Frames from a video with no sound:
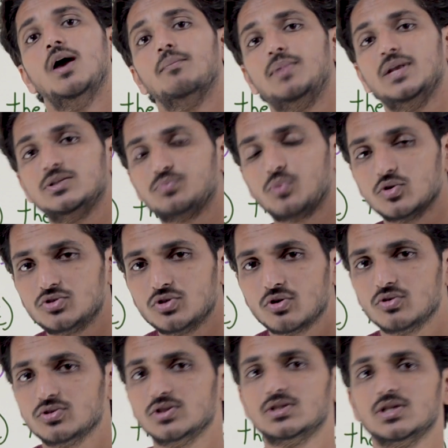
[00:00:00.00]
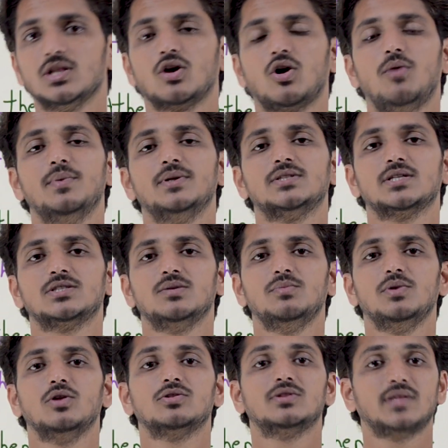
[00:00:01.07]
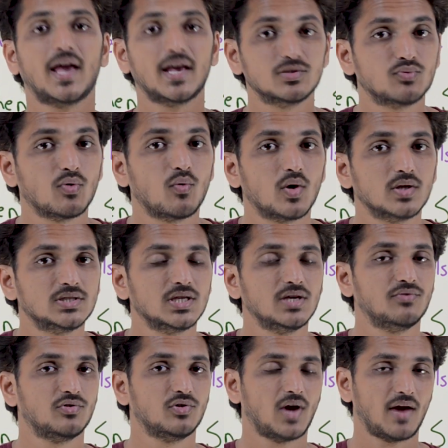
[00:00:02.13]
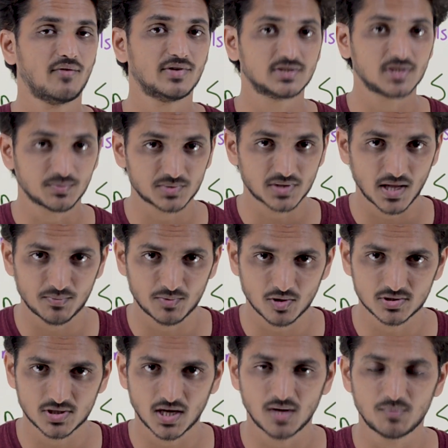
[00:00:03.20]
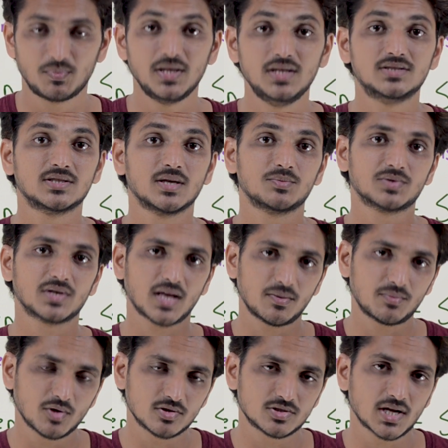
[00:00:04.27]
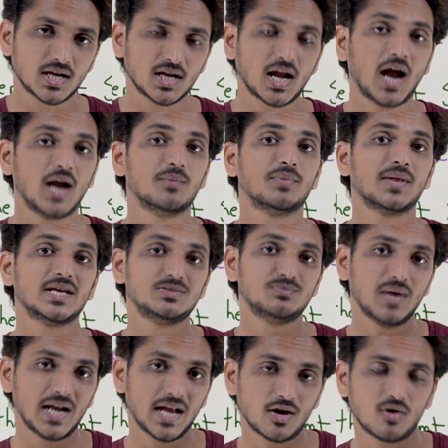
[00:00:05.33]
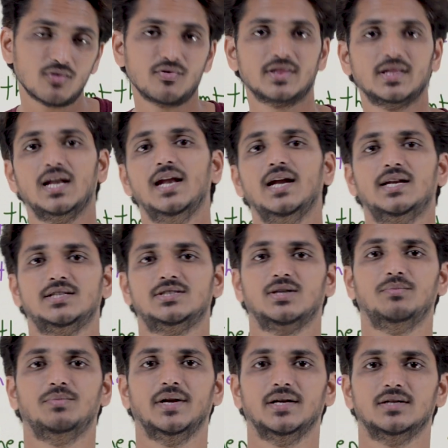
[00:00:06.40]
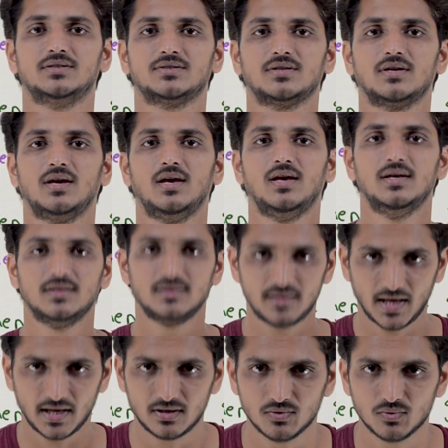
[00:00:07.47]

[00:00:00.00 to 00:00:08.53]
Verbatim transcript: please post your questions in the comment section below thanks for watching if you haven't subscribed to our channel please subscribe to our channel and press bell icon for the latest updates thank